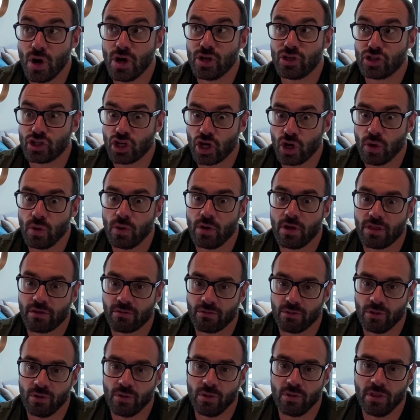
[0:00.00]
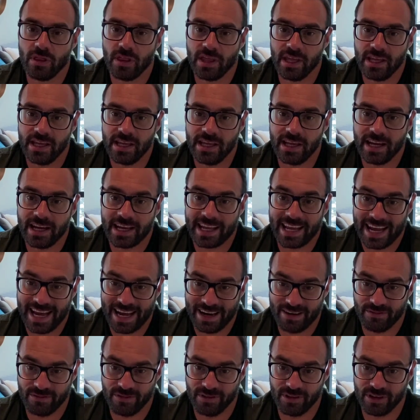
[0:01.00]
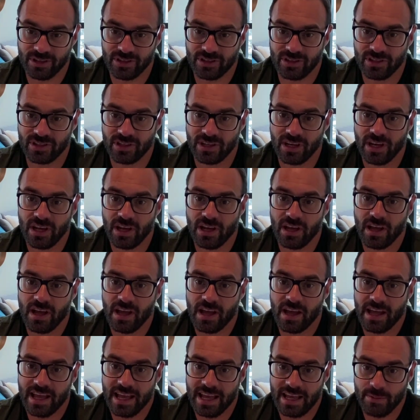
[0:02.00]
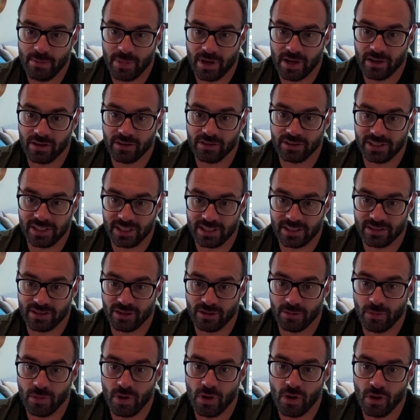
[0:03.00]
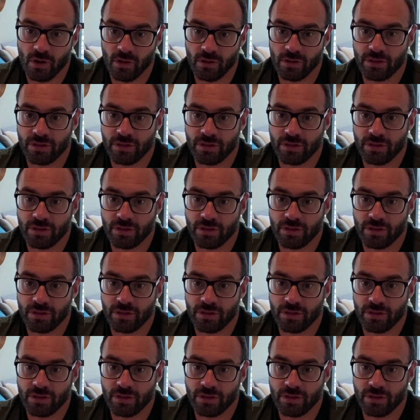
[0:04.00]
so through the Canvas email system,